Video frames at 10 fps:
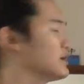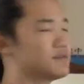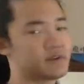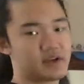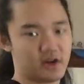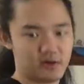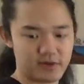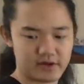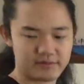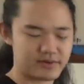I even care
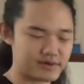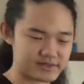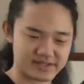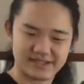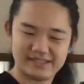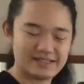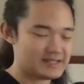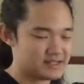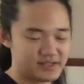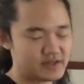about impulse?
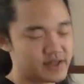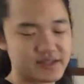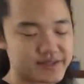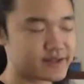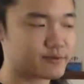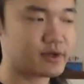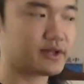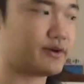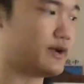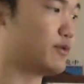That's like a
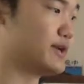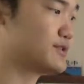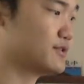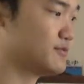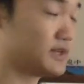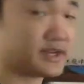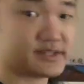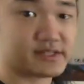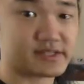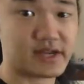really great question
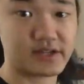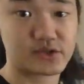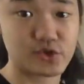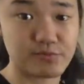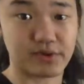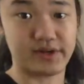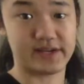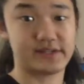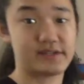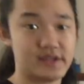because it's not super
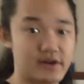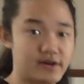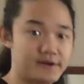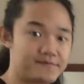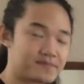necessary.